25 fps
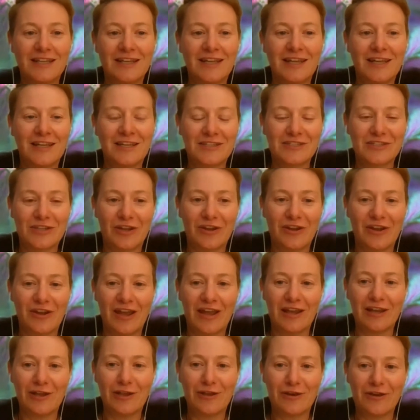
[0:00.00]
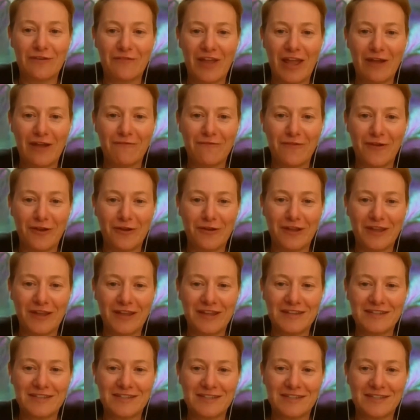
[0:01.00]
So a lot of our
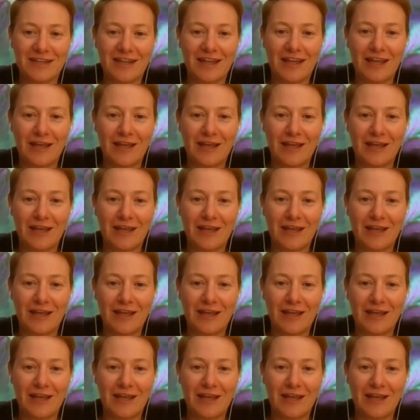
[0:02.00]
focus